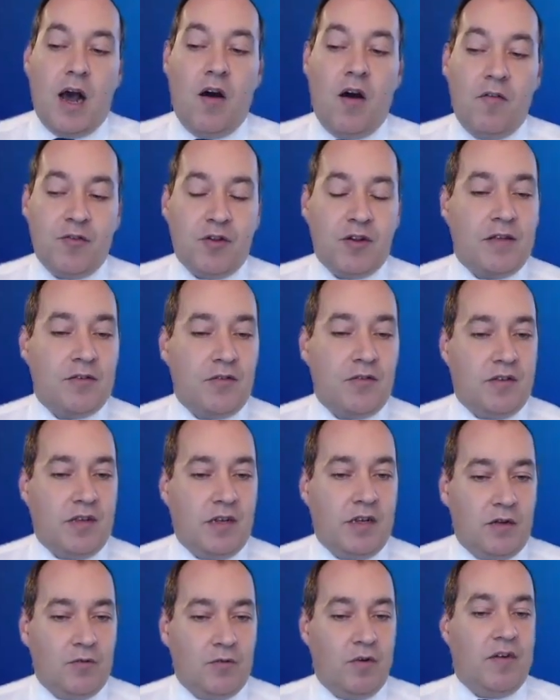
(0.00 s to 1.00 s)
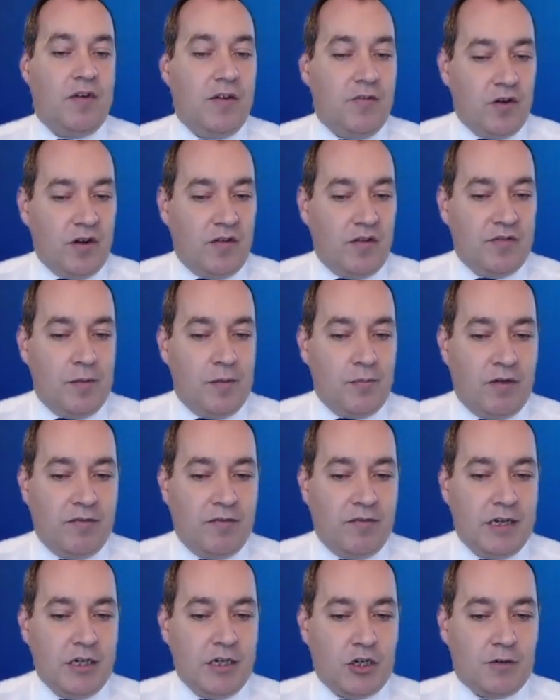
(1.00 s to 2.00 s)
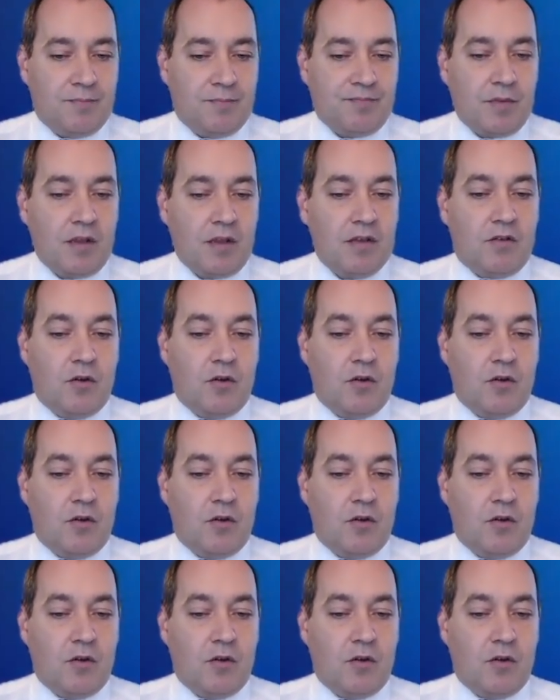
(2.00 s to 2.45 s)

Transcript: are often associated with level of deprivation.